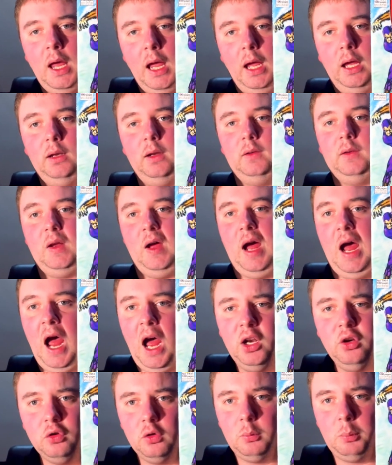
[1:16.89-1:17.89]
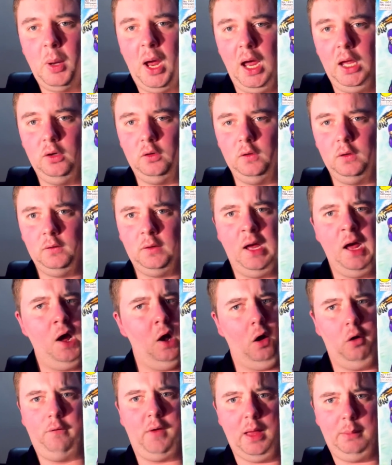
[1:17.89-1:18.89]
It is 100 pages
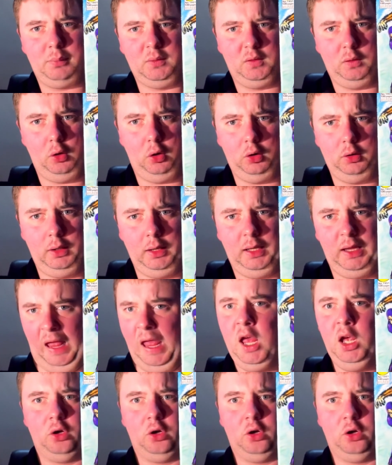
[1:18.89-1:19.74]
of absolutely